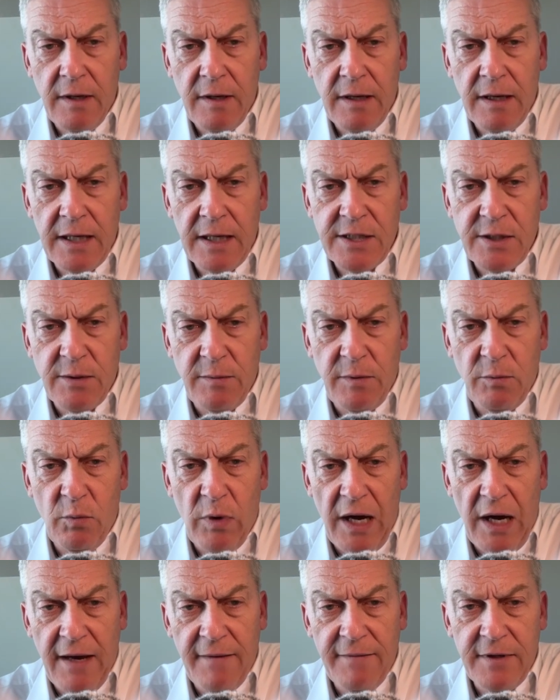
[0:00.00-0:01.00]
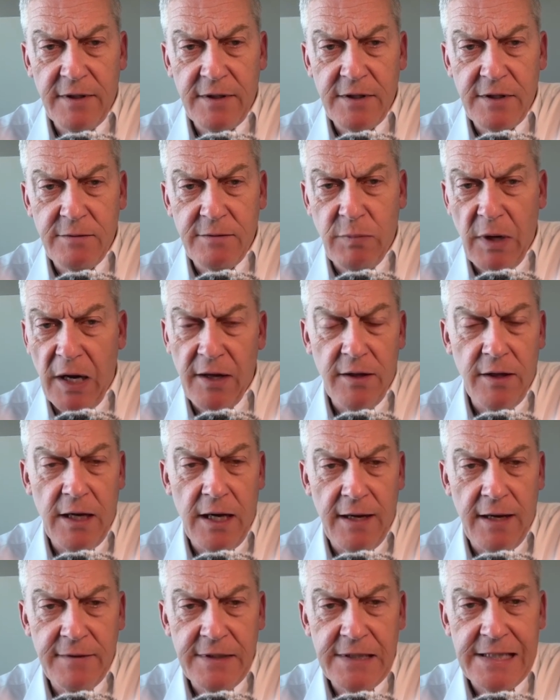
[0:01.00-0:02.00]
because I haven't
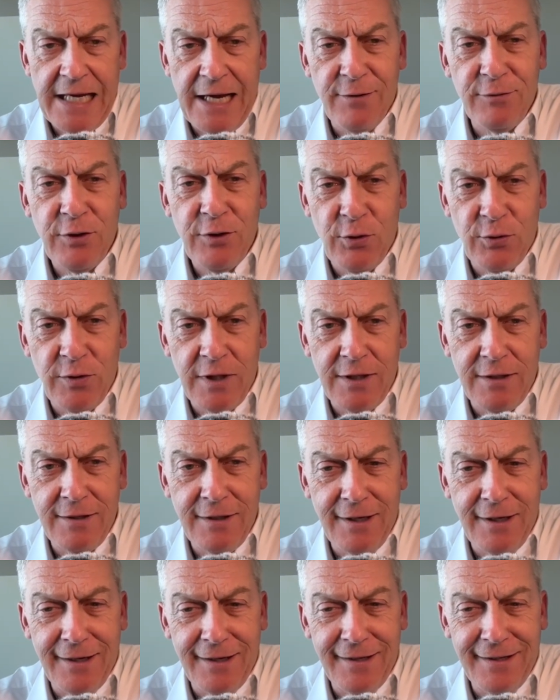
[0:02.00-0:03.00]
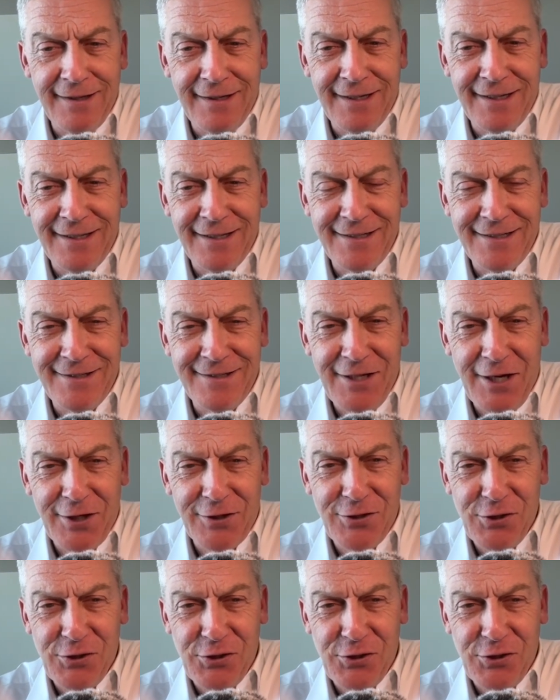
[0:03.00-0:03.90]
downloaded Dr.